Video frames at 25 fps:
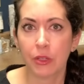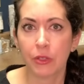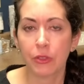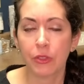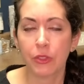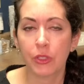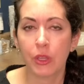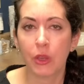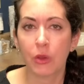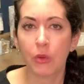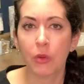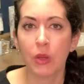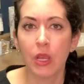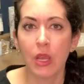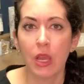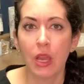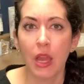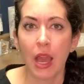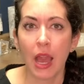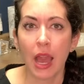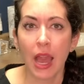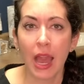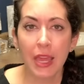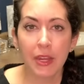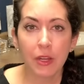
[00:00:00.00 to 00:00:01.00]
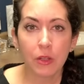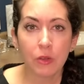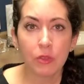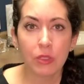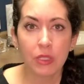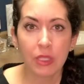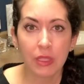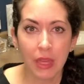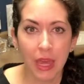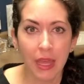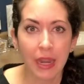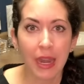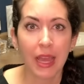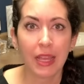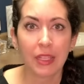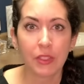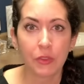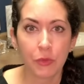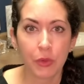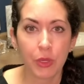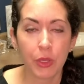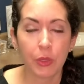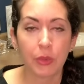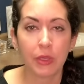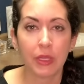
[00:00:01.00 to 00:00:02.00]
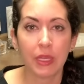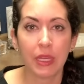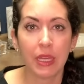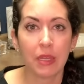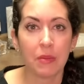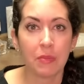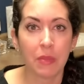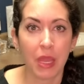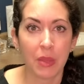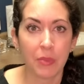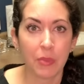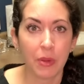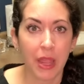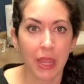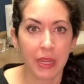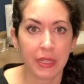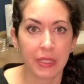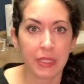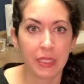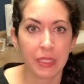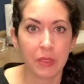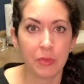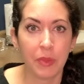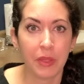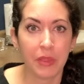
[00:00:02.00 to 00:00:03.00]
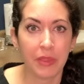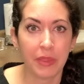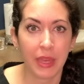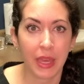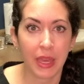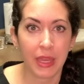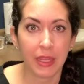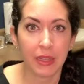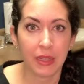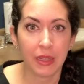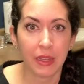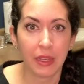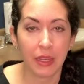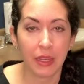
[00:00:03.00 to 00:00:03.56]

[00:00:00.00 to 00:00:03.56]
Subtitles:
So I don't see that as frequently in my practice, but that